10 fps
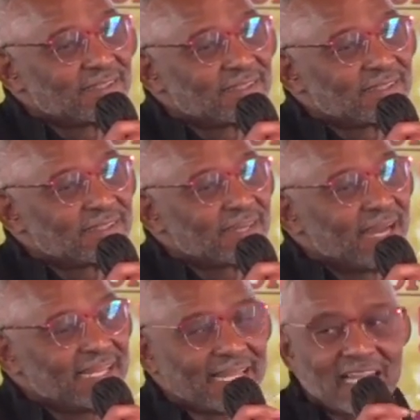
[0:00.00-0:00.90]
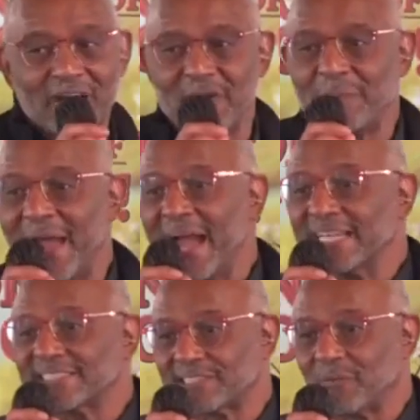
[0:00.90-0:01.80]
And that loved one passed
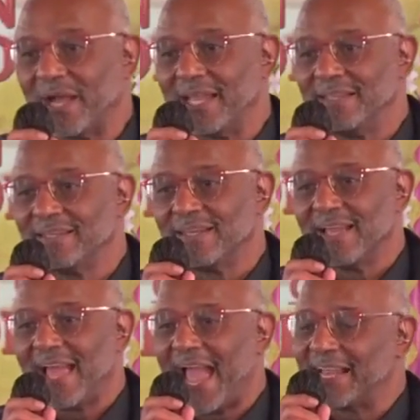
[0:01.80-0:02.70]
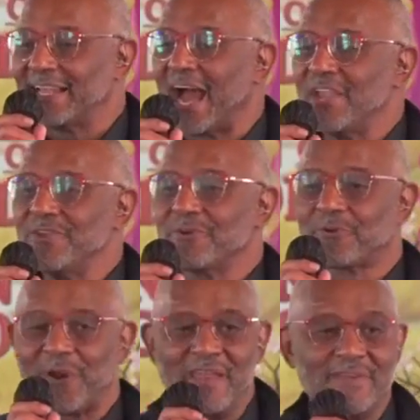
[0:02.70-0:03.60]
away and now you're
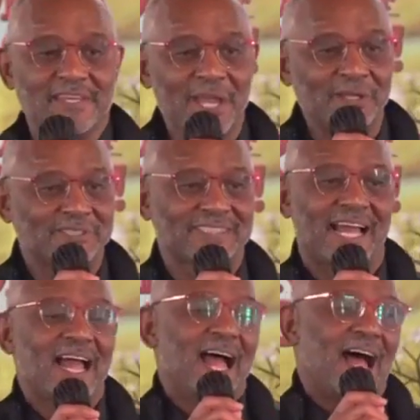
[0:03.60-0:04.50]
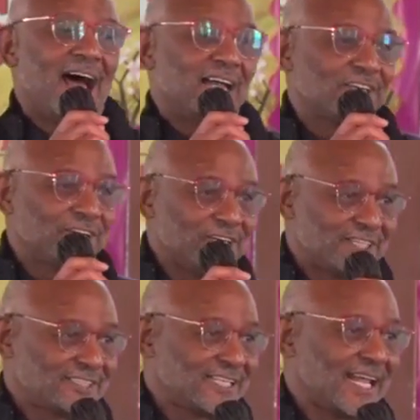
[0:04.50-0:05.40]
grieving guilt. I could have said,
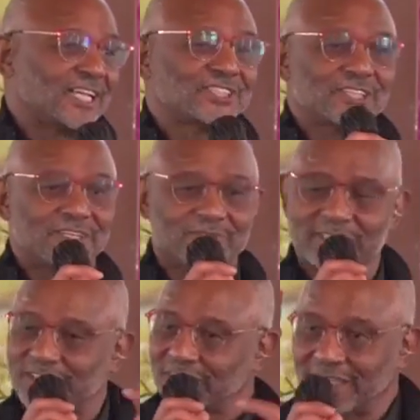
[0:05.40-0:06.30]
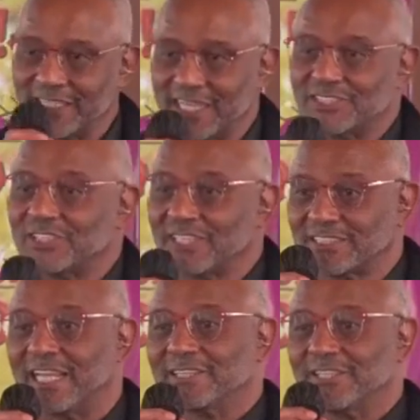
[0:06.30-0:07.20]
I should have, should have did, I should have said
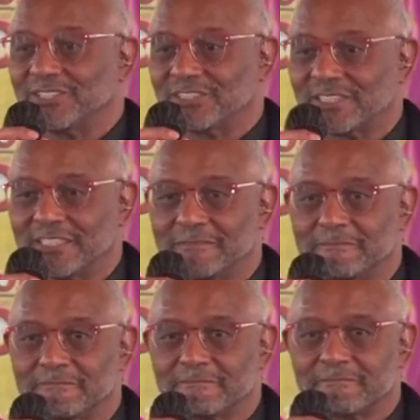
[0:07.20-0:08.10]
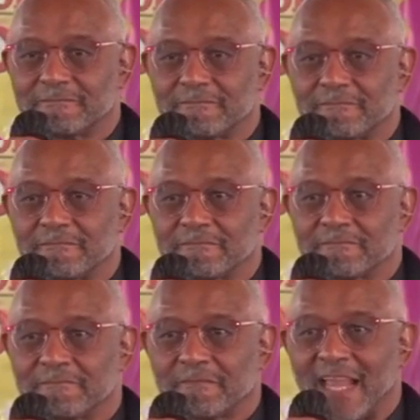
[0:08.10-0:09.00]
this, you see. And that's